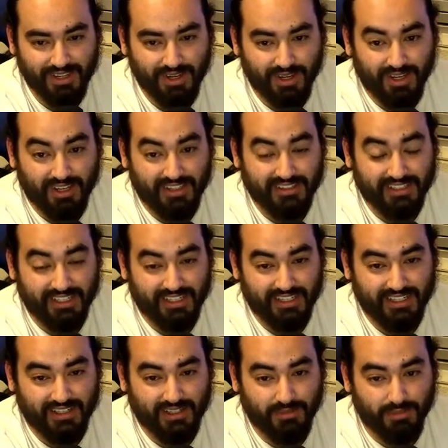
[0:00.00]
Then
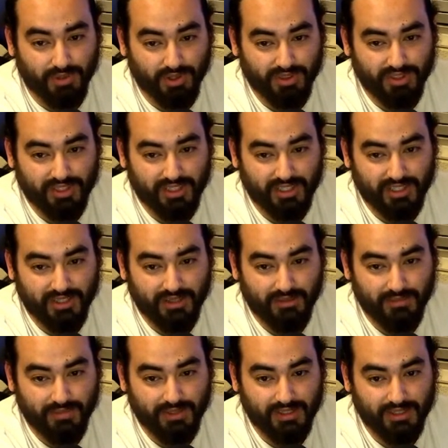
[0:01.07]
both
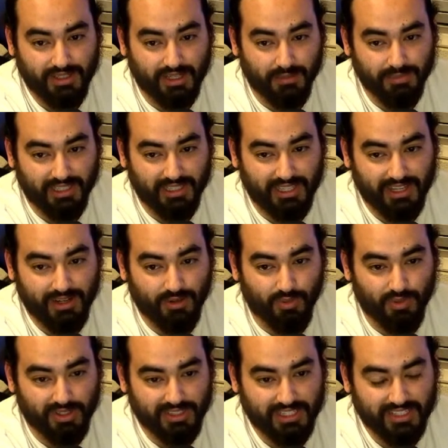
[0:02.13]
climb up the ladder
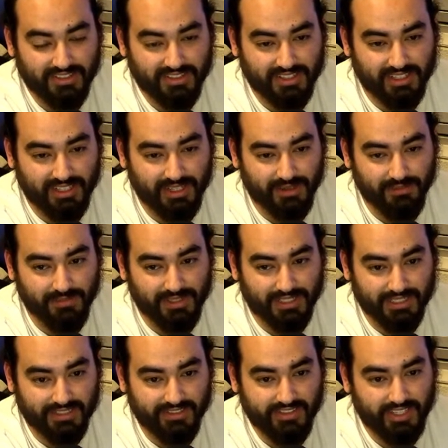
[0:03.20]
one last time.
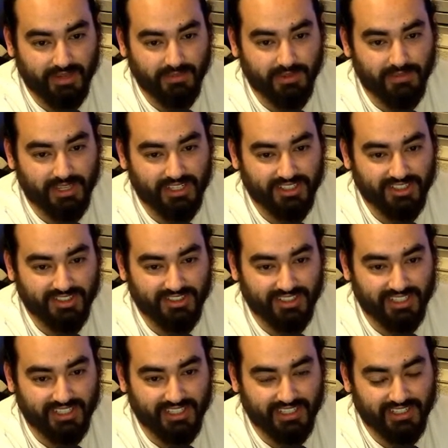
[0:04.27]
Sammy manages to
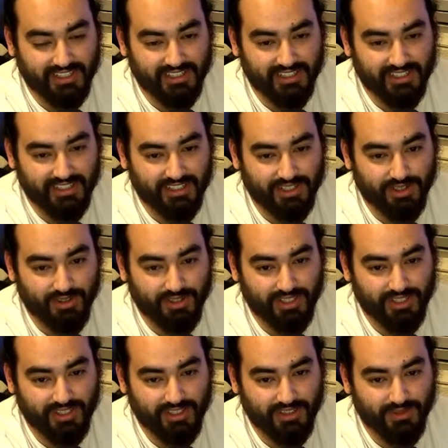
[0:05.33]
hit
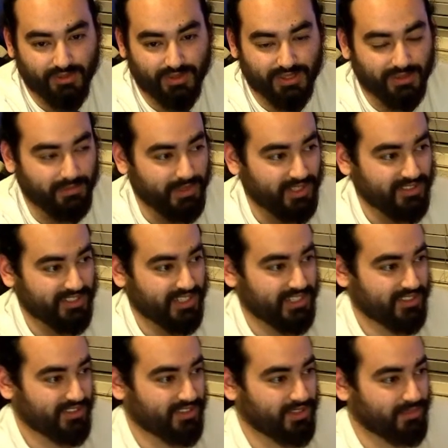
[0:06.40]
Cody with the belts hanging,
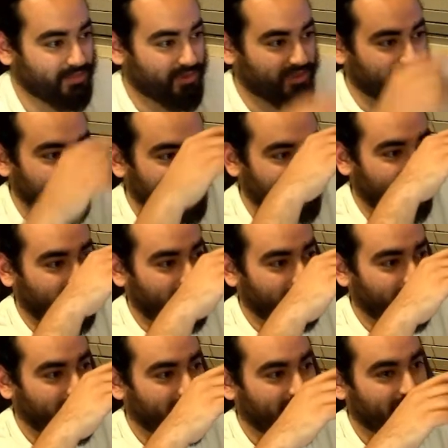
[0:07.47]
so they're both on the top,
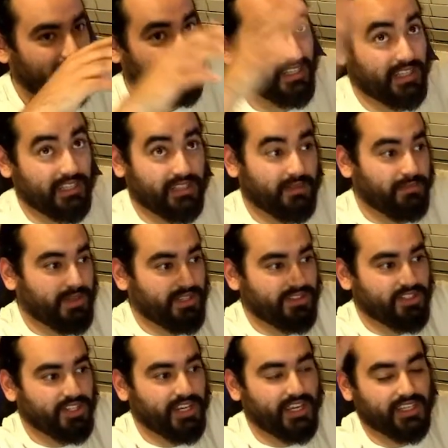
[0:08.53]
and like the belts
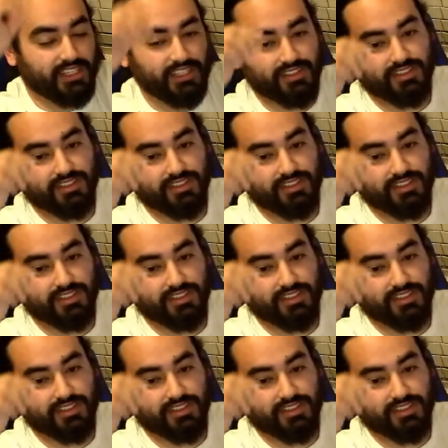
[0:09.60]
are hanging.